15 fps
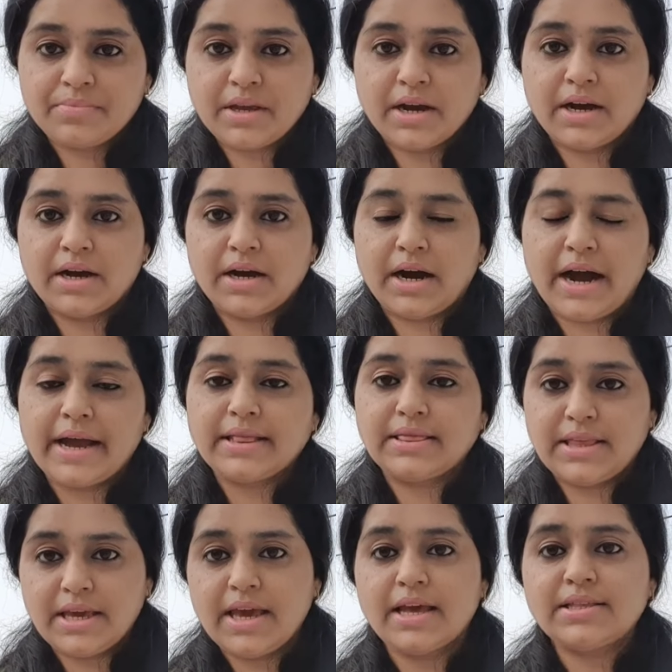I
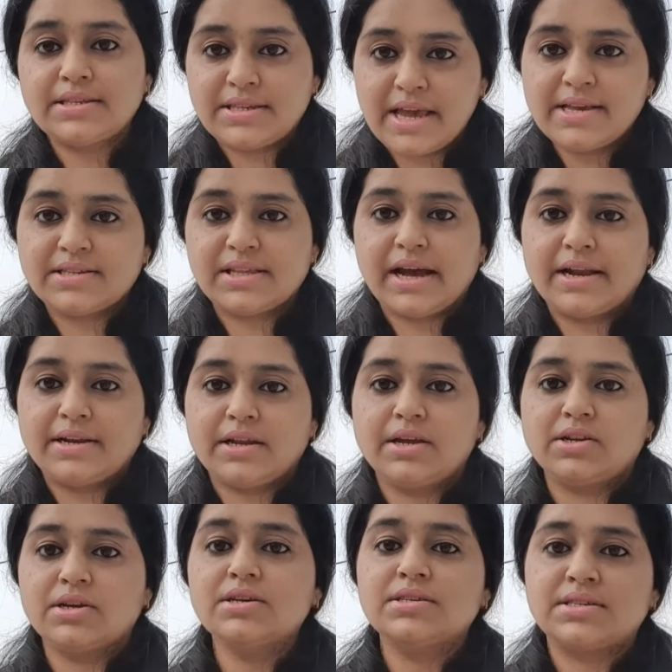think it says that
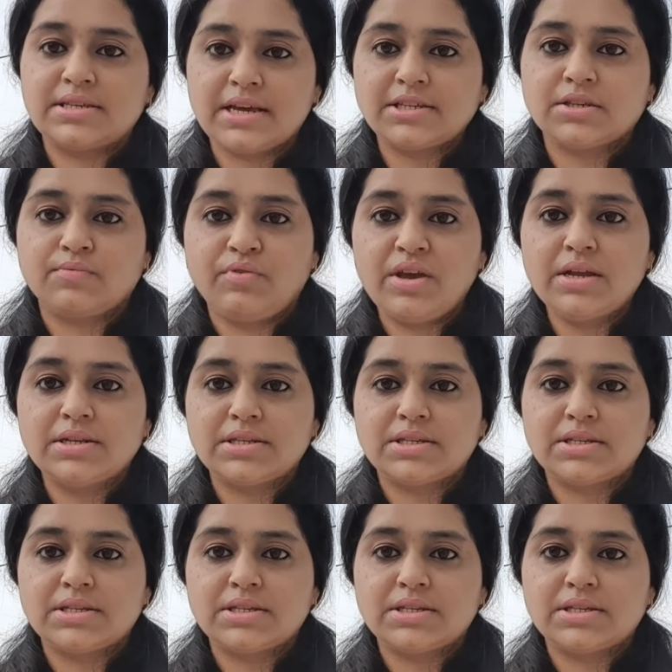it is 6 feet